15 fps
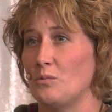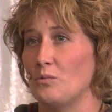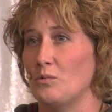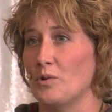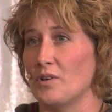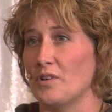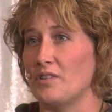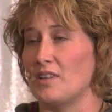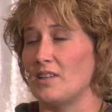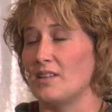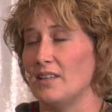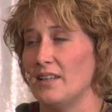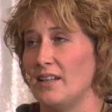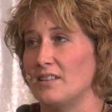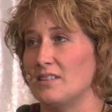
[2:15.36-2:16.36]
were the
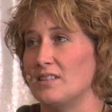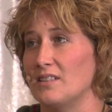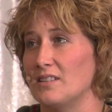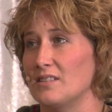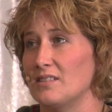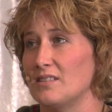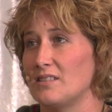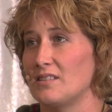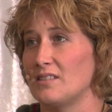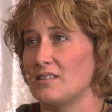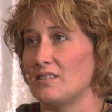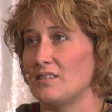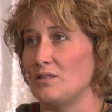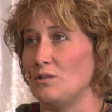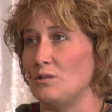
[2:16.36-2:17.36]
Atlanteans,
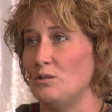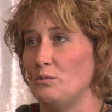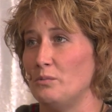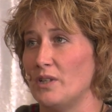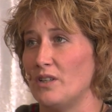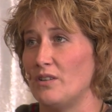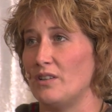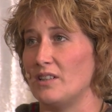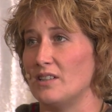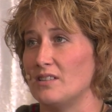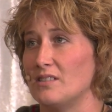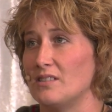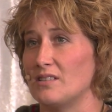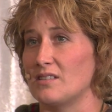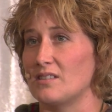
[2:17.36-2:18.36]
the
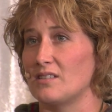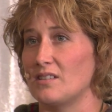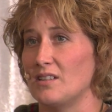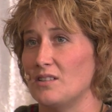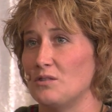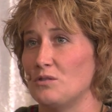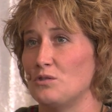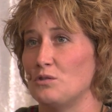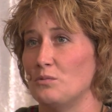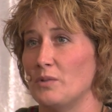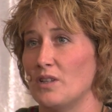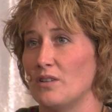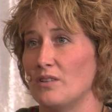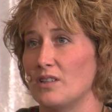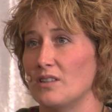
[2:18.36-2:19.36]
Lemurians, and the
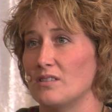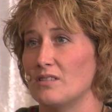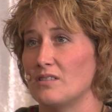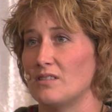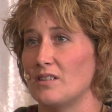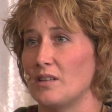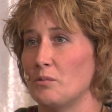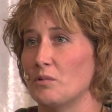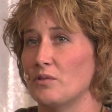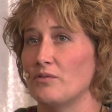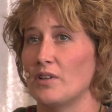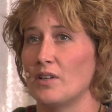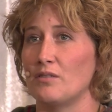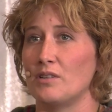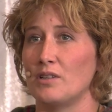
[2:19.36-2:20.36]
Sumerians. They were
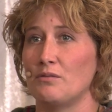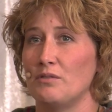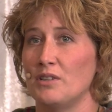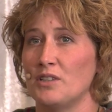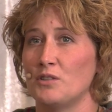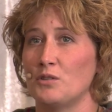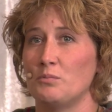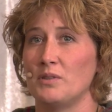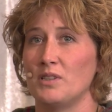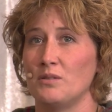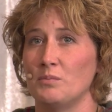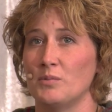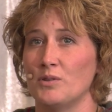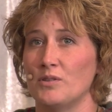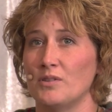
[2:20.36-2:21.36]
very real
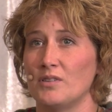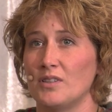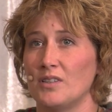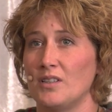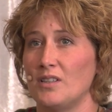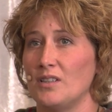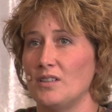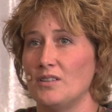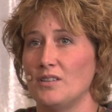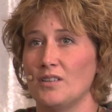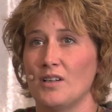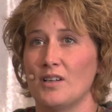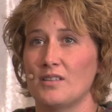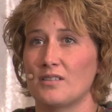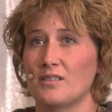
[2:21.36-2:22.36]
people,
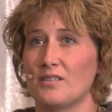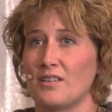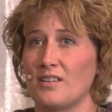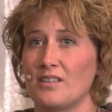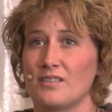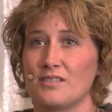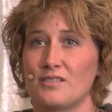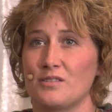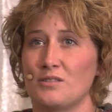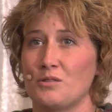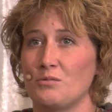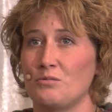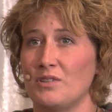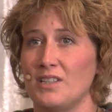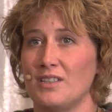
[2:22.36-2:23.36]
not things that
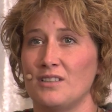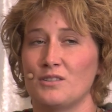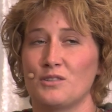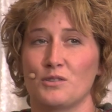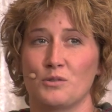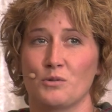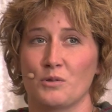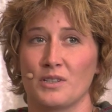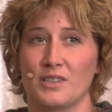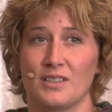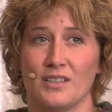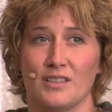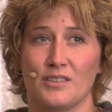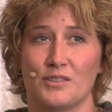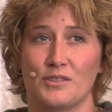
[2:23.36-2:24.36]
you read in story
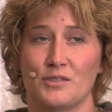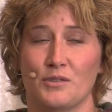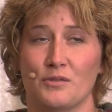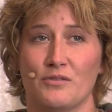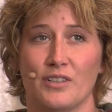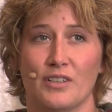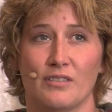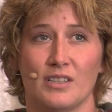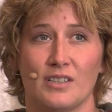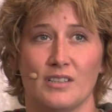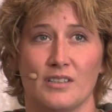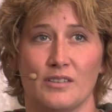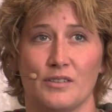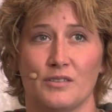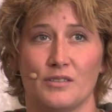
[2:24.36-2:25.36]
tales or fairy
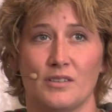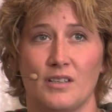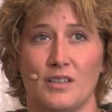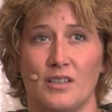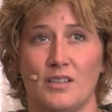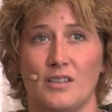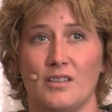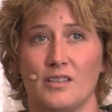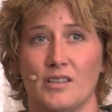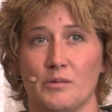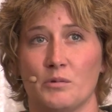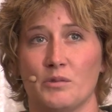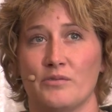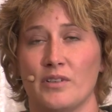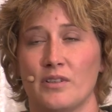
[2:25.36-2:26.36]
tales. They
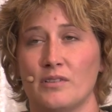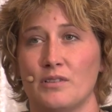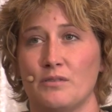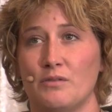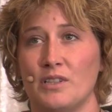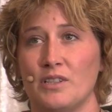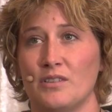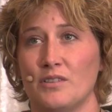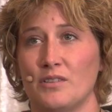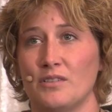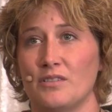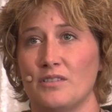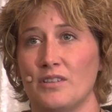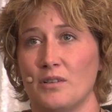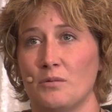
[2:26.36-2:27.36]
were very
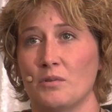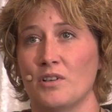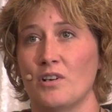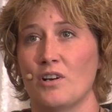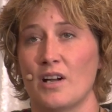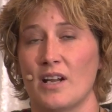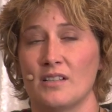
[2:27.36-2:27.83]
real. They were our